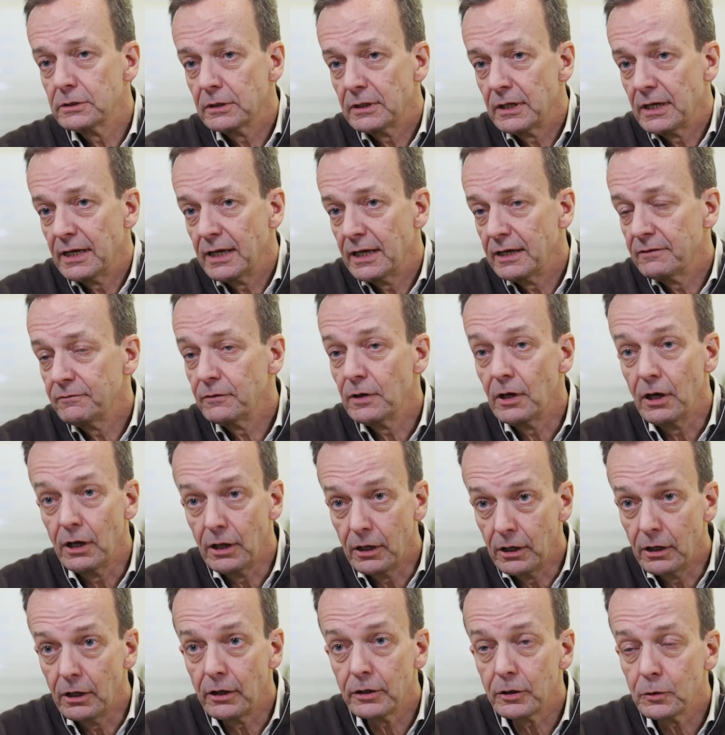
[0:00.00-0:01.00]
going to have a
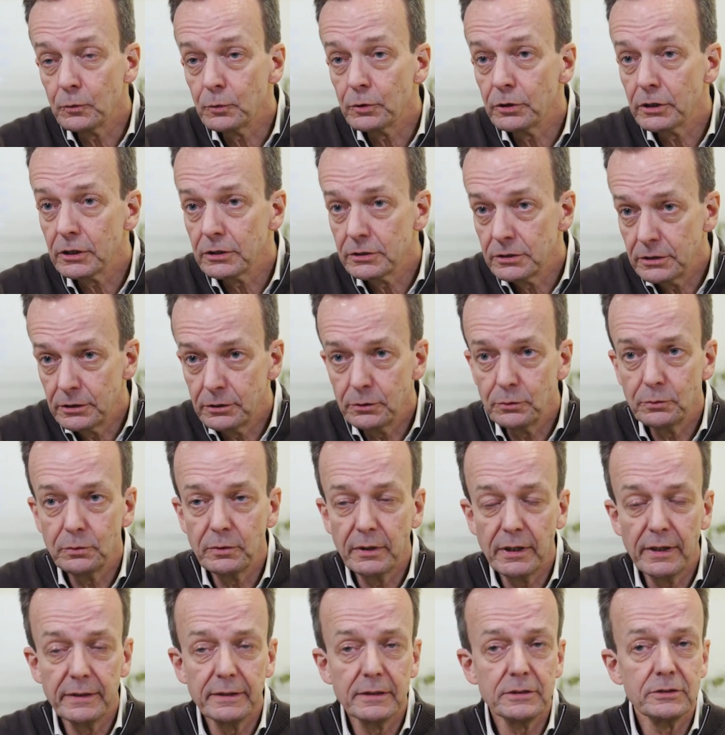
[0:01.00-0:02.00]
lot of work to do.
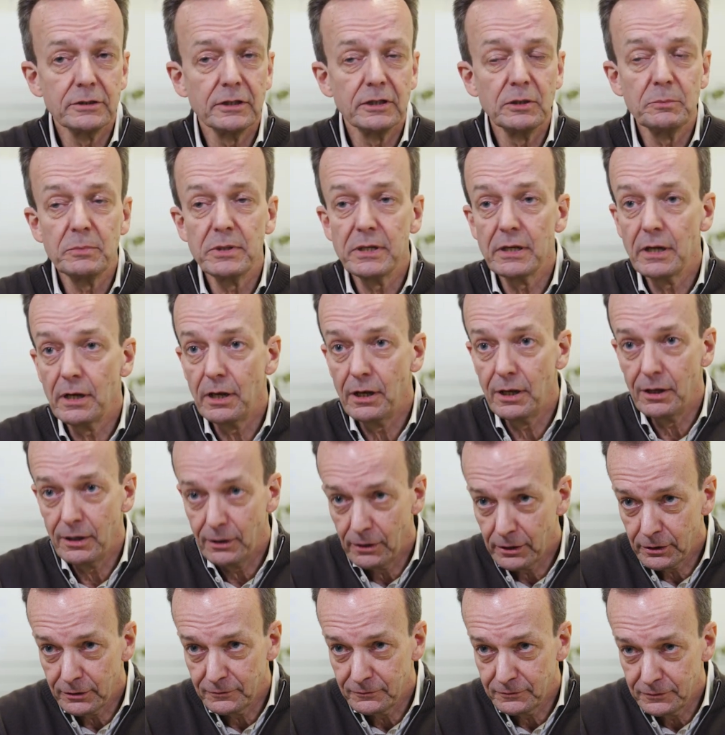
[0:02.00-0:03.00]
And there's going to be a
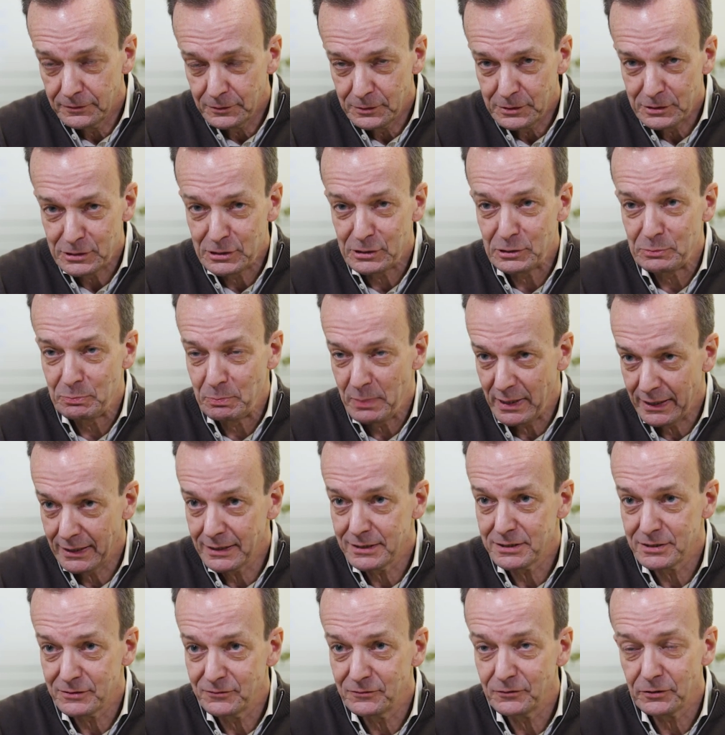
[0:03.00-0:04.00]
lot of
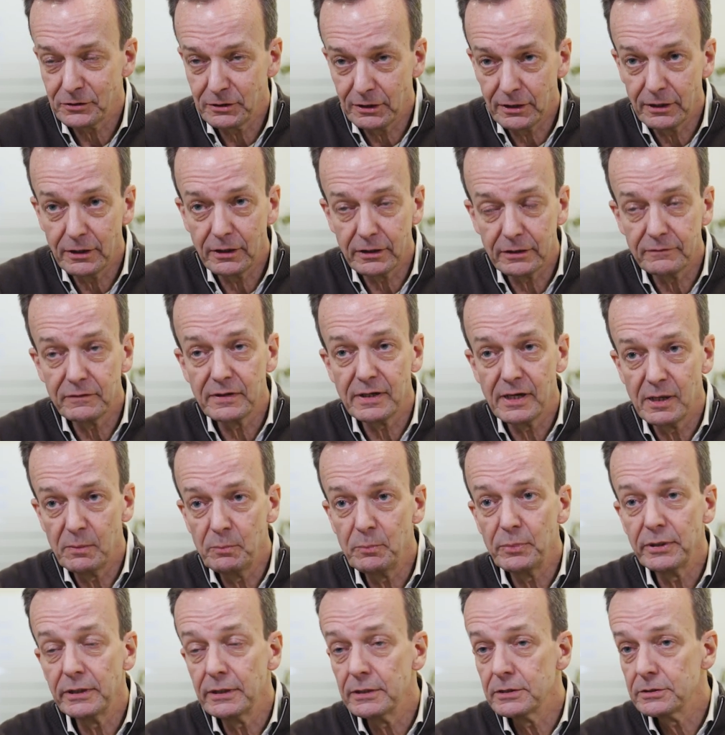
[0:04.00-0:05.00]
space for a lot of
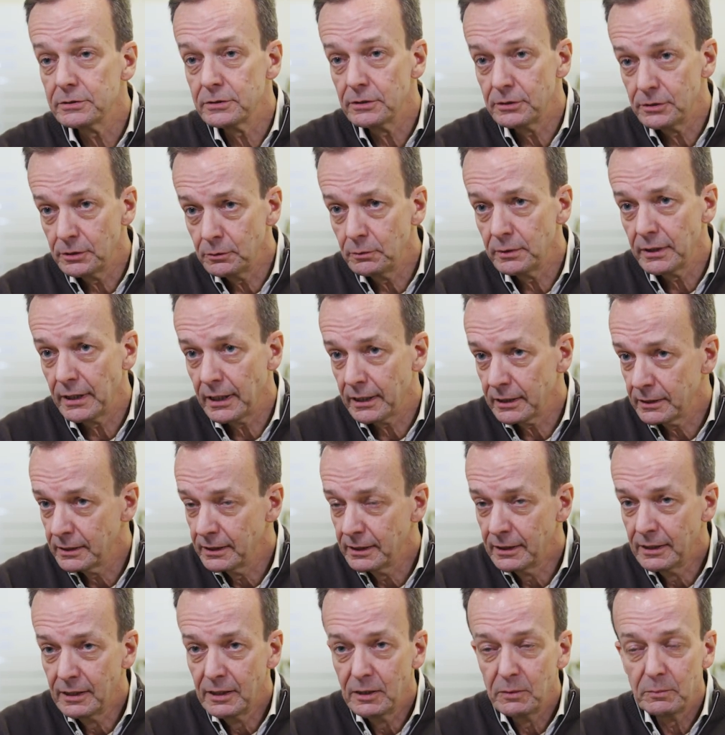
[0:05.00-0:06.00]
companies to do that,
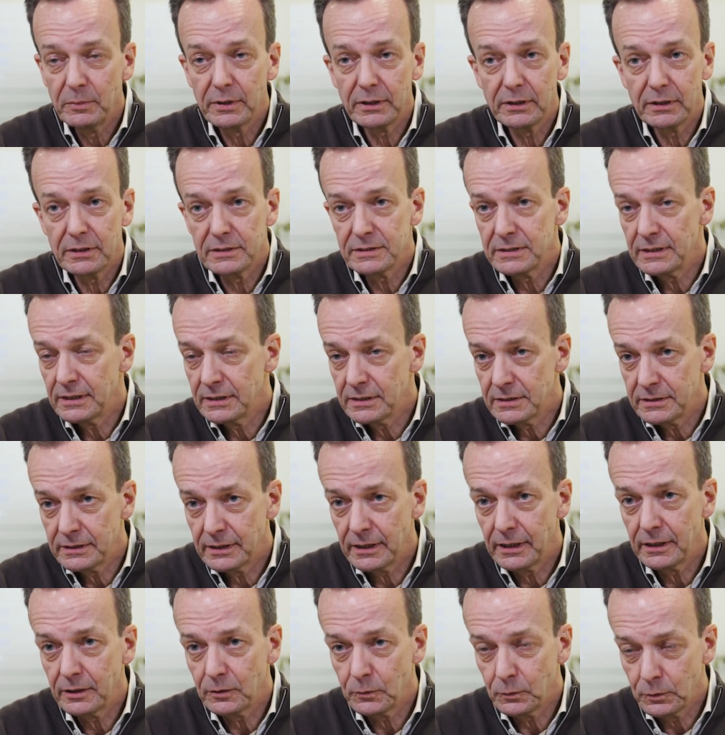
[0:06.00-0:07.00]
because the
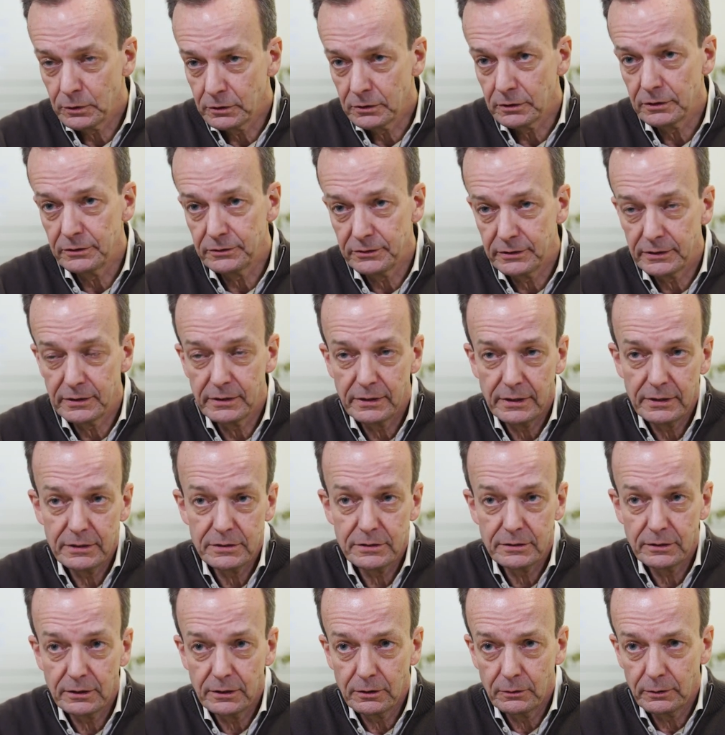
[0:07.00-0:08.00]
entire world
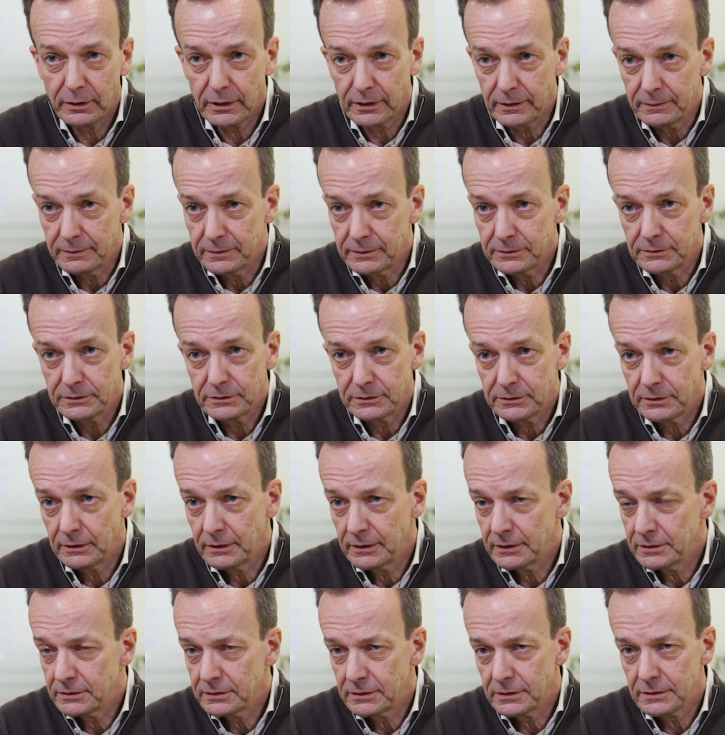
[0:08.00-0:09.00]
needs to go there. So it's